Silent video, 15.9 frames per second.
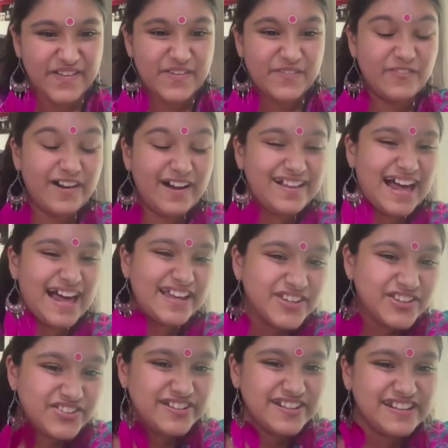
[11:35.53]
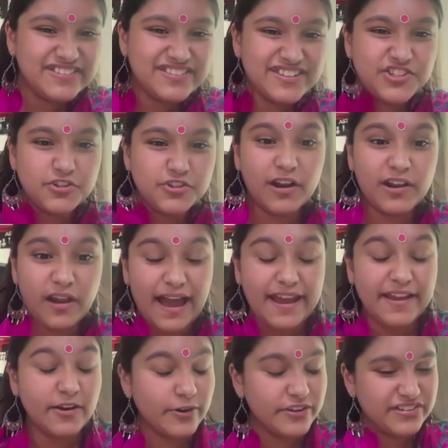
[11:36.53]
Well, I
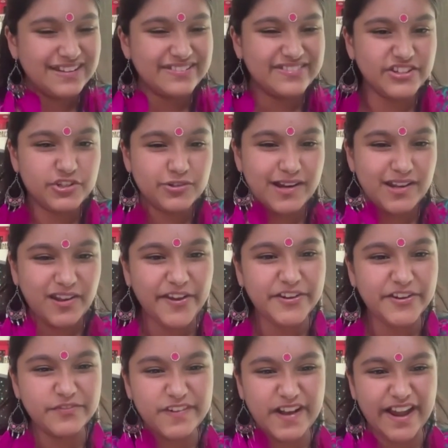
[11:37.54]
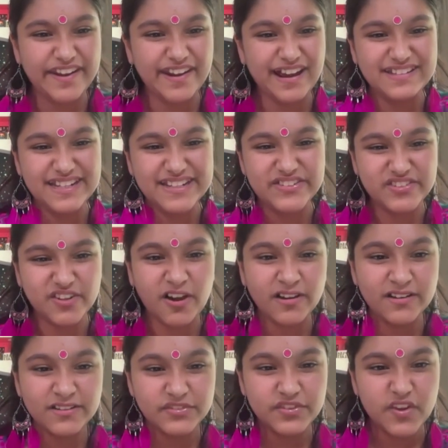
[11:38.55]
always listened to a lot of Carnatic
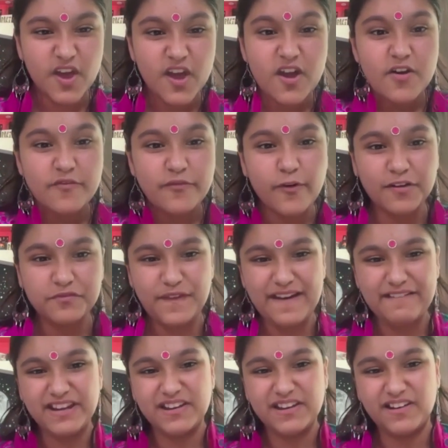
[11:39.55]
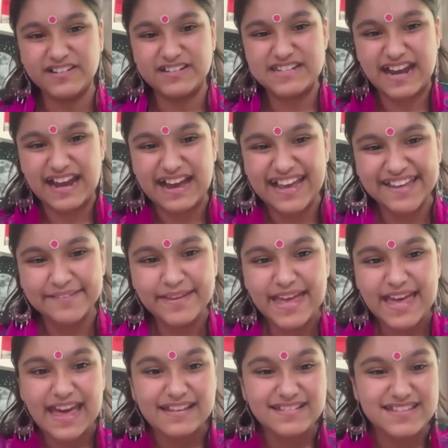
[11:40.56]
songs for a very long time.
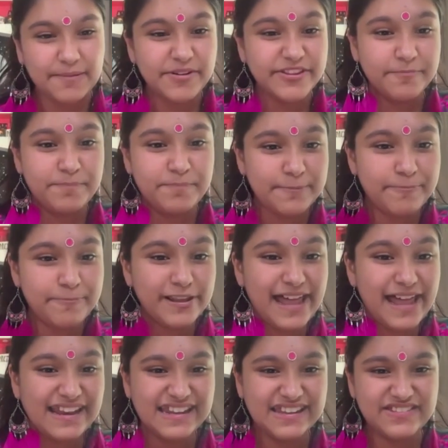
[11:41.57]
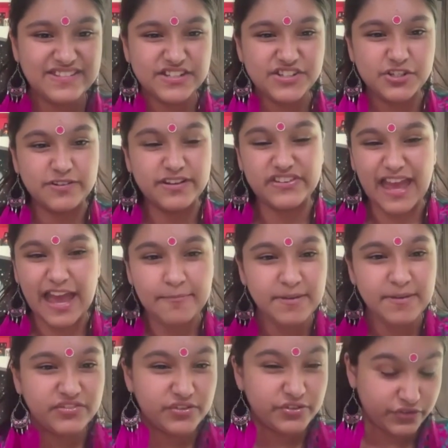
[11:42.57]
And some of the people I listen to is
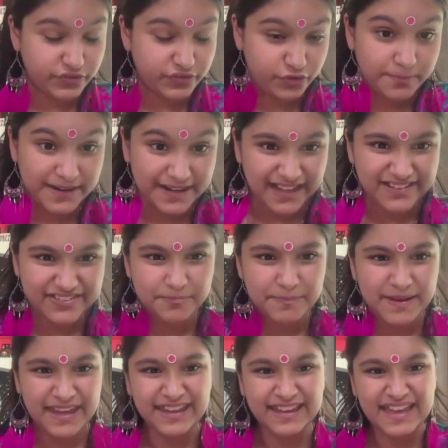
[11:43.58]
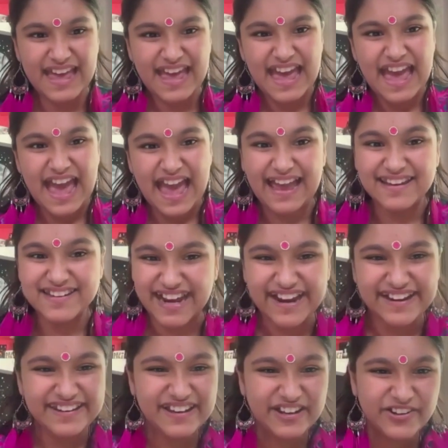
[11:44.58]
MS Subbalaxmi and
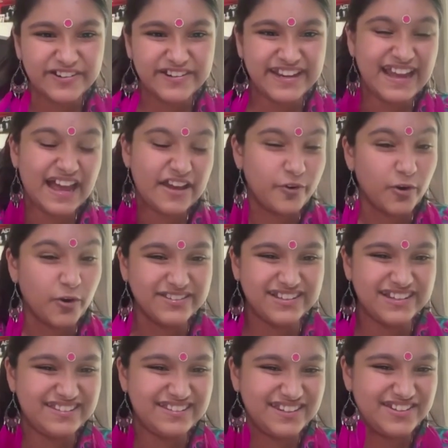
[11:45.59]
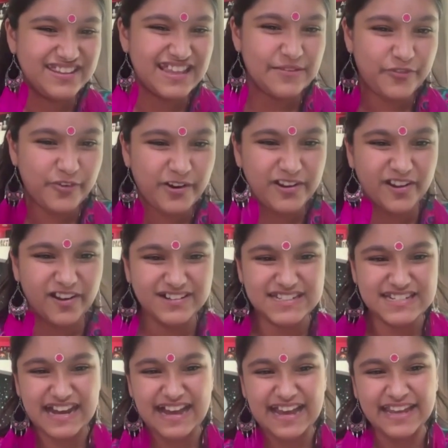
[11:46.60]
Arya Kudi. I've always listened to them for a long
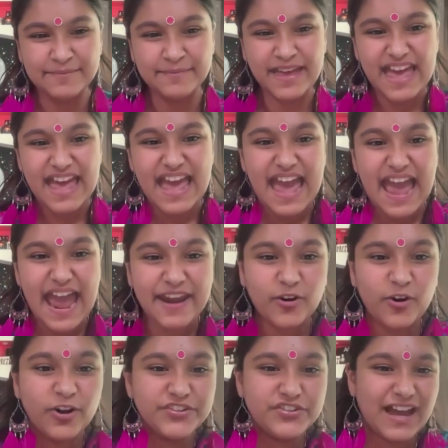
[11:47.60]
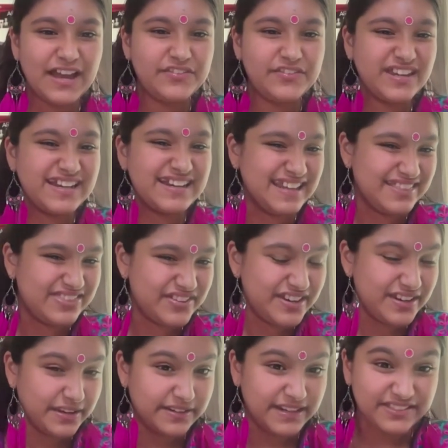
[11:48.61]
time. And also I've seen
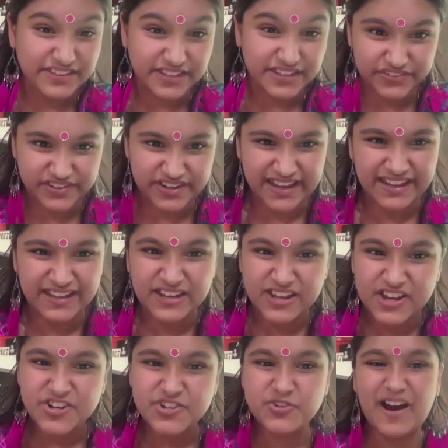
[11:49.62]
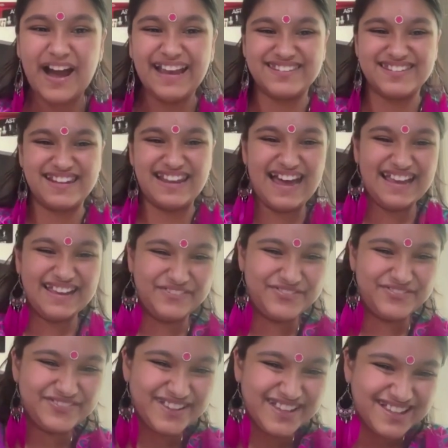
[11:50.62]
Nityasri twice
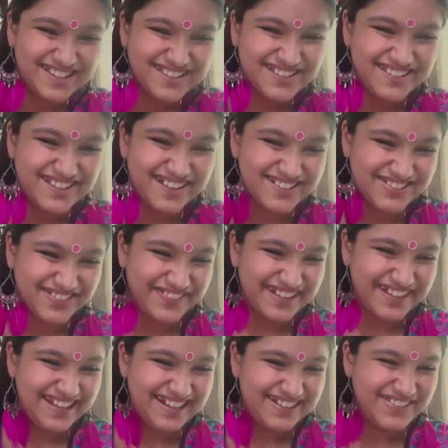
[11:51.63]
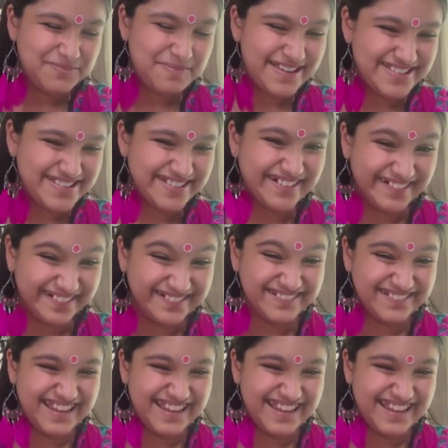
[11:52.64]
live. So those were really special.